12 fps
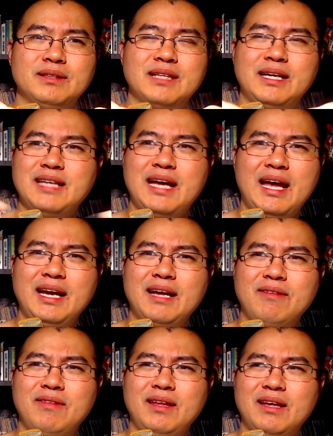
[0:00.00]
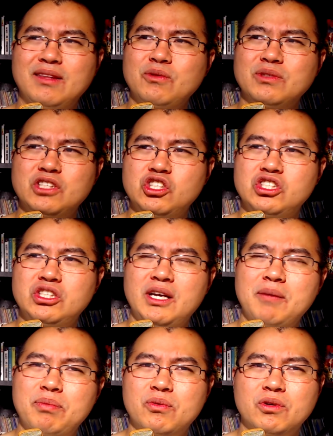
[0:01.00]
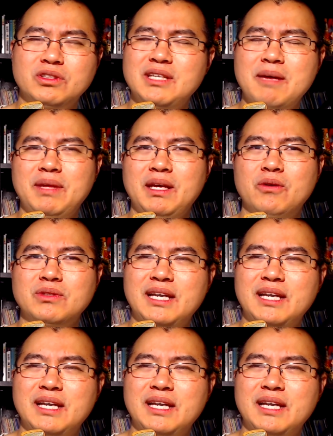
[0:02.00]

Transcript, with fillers: a Titanic, I think, I think it was a ship or something.